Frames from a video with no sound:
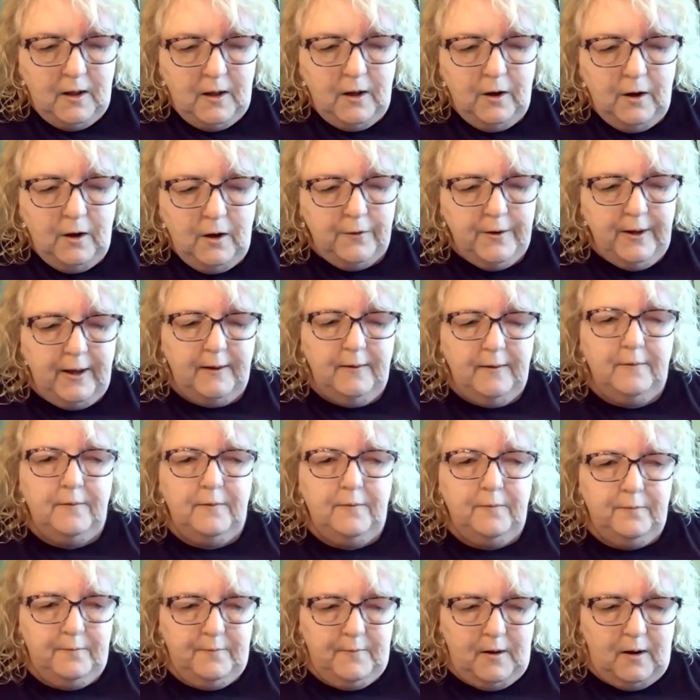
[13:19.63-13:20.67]
Okay.
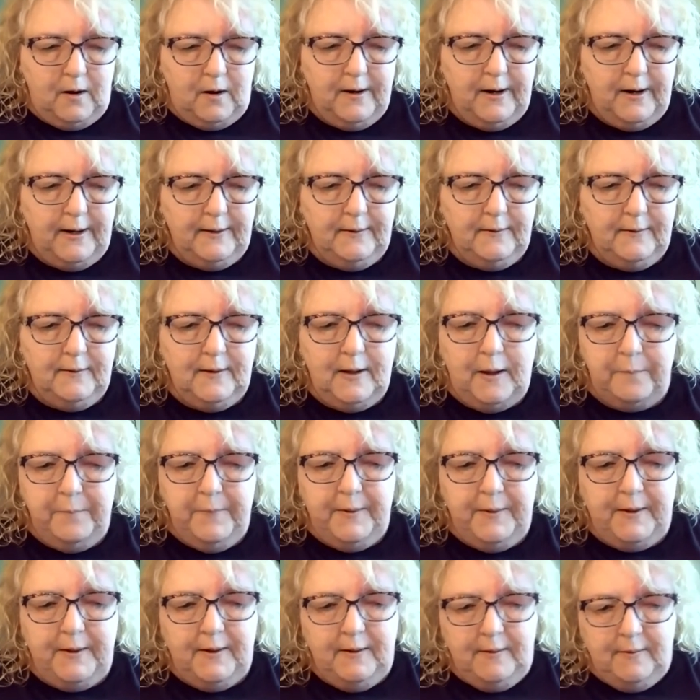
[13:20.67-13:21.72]
All right. Let
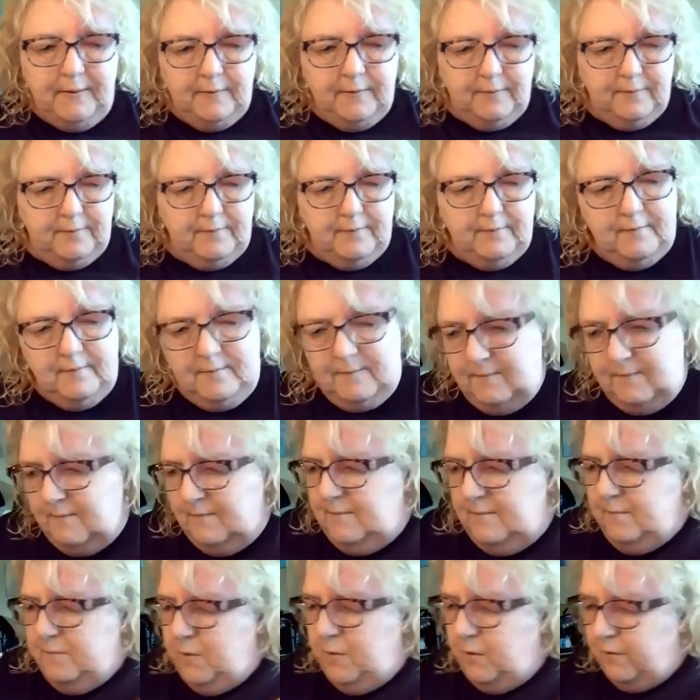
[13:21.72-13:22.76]
me
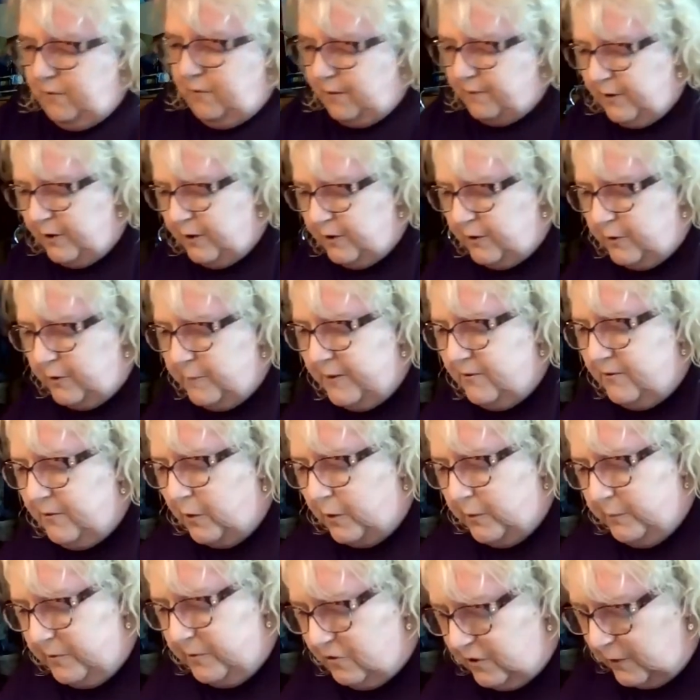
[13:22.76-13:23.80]
move over here to my
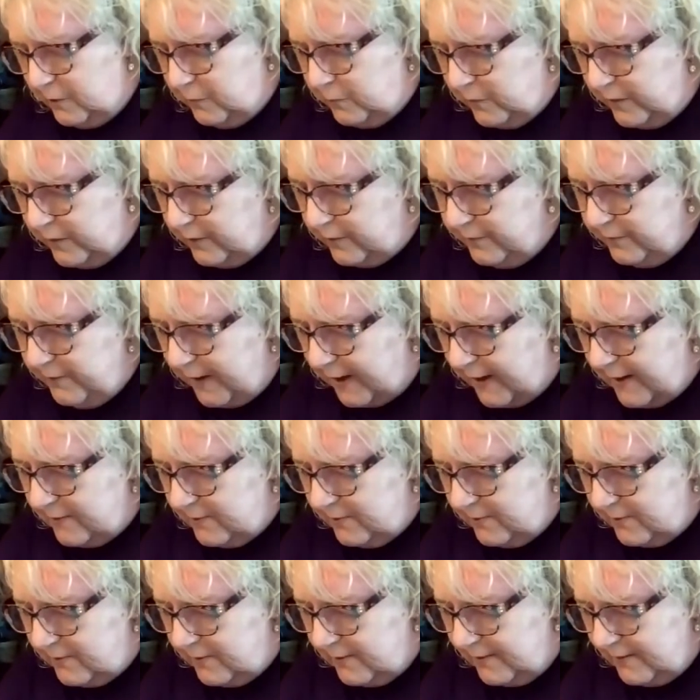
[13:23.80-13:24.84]
sewing machine real
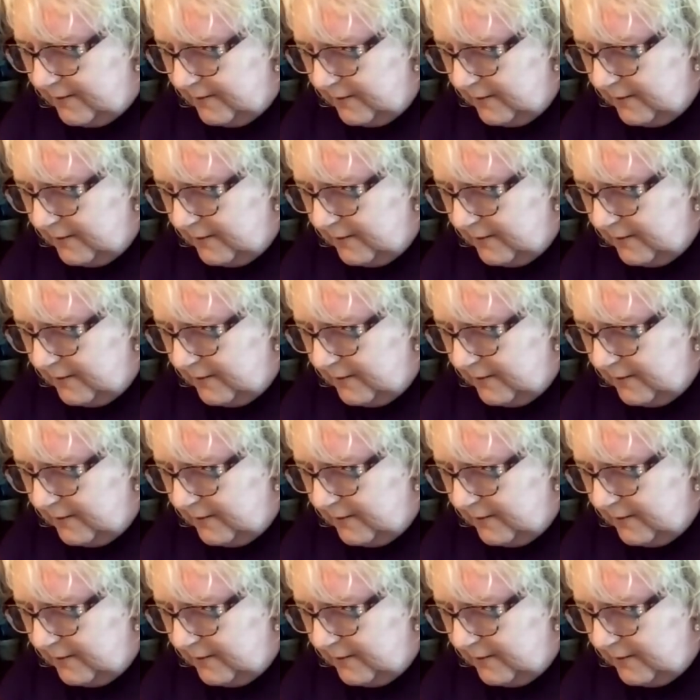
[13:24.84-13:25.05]
fast.